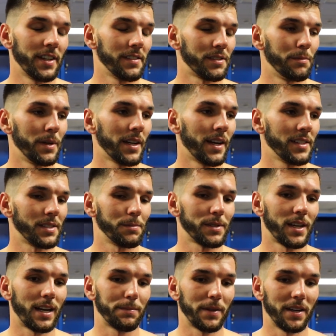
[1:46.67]
They had some big guys up
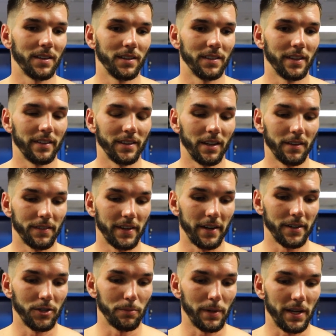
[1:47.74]
top that love the
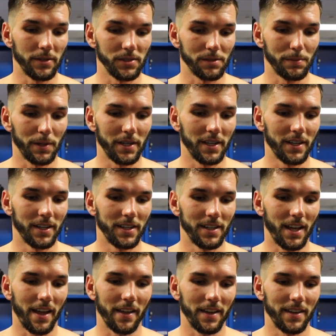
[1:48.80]
aerial battles, but
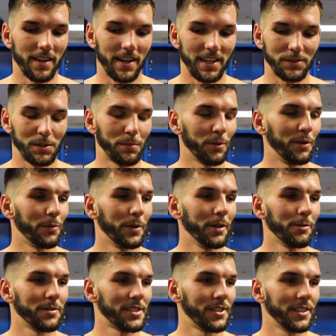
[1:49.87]
I guess we proved we
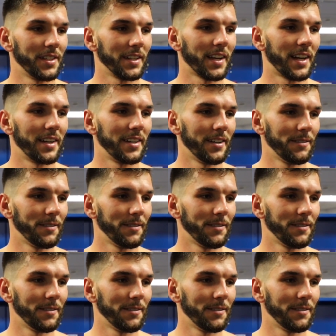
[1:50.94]
were resilient and got it